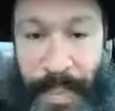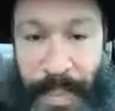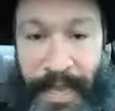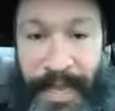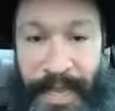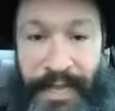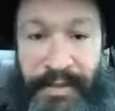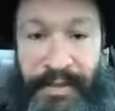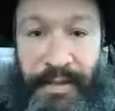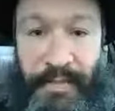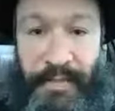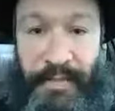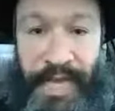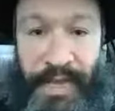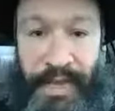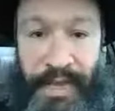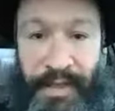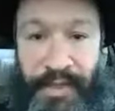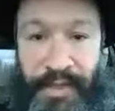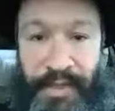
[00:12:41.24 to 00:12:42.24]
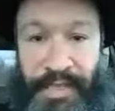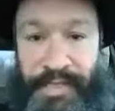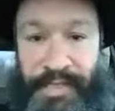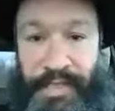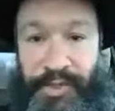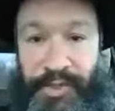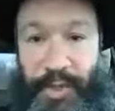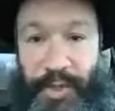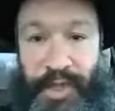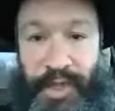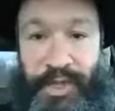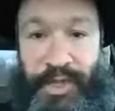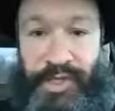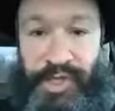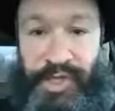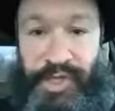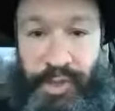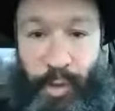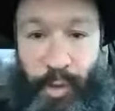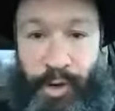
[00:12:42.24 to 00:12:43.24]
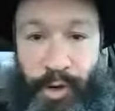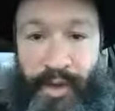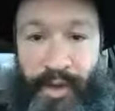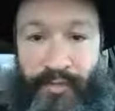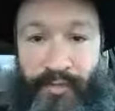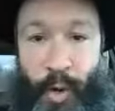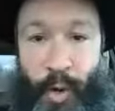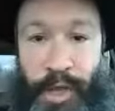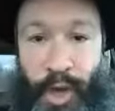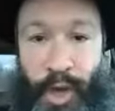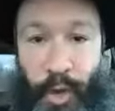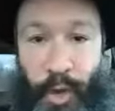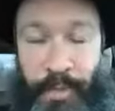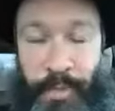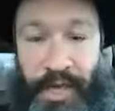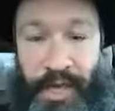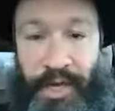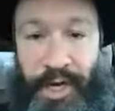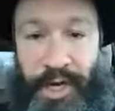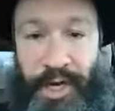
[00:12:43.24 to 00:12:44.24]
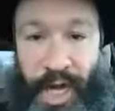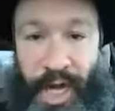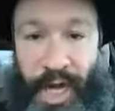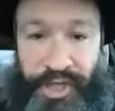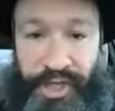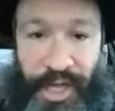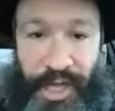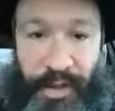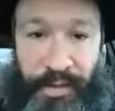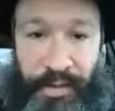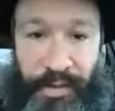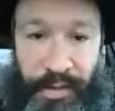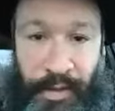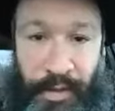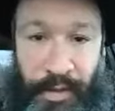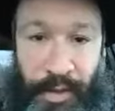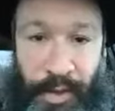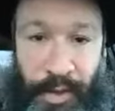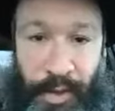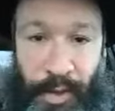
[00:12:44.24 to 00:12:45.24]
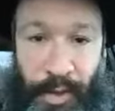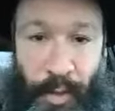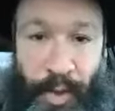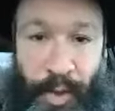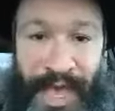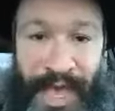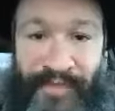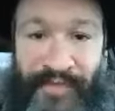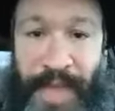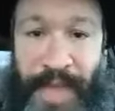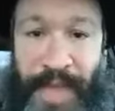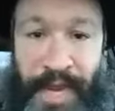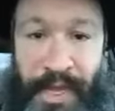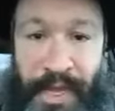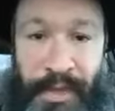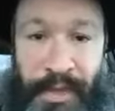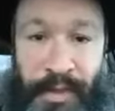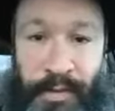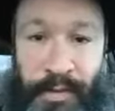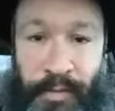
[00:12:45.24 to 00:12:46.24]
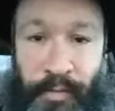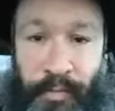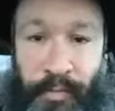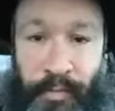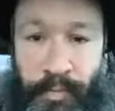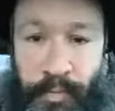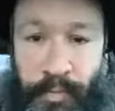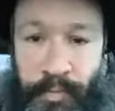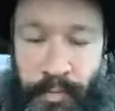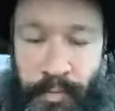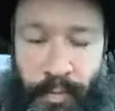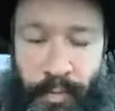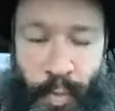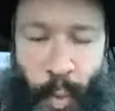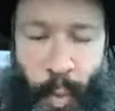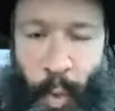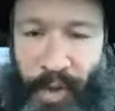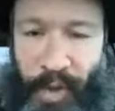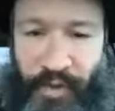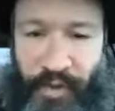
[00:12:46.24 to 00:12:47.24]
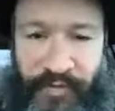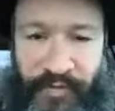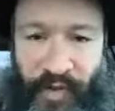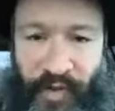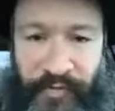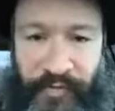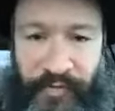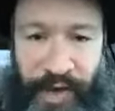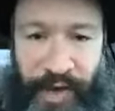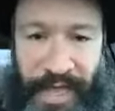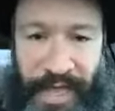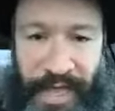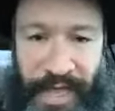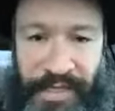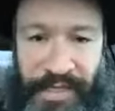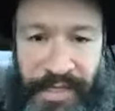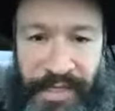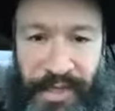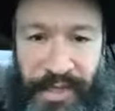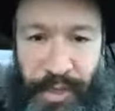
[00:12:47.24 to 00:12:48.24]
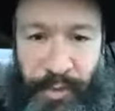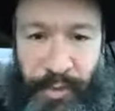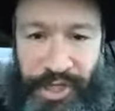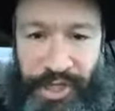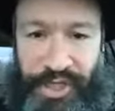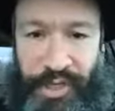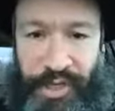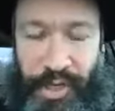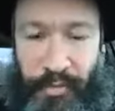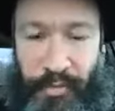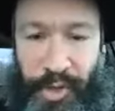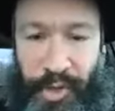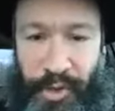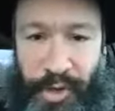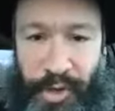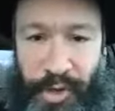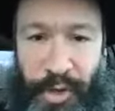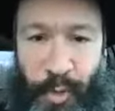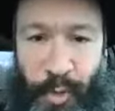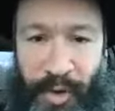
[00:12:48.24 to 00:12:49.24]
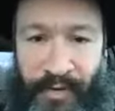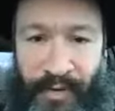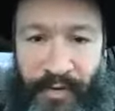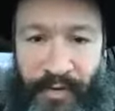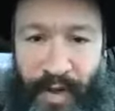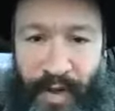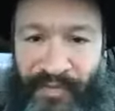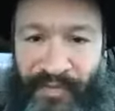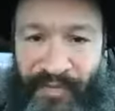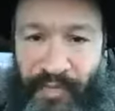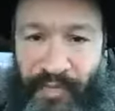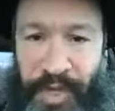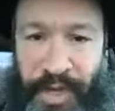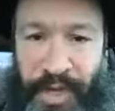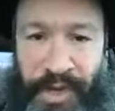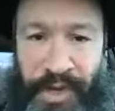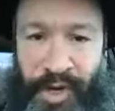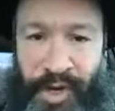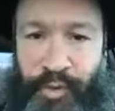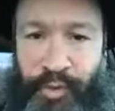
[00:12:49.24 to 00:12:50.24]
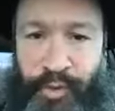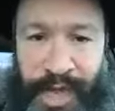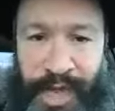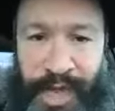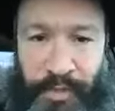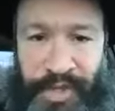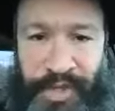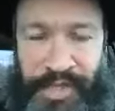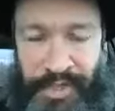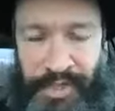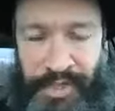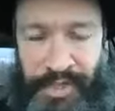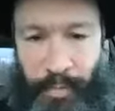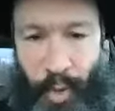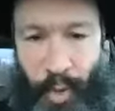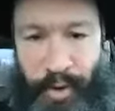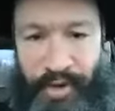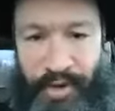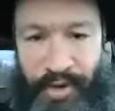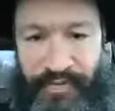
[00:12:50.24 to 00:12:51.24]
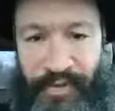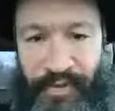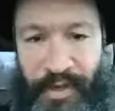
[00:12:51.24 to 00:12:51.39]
And to me, this is really the story of Wyoming in a nutshell. We have many wonderful friends in the Christian community who have been incredibly supportive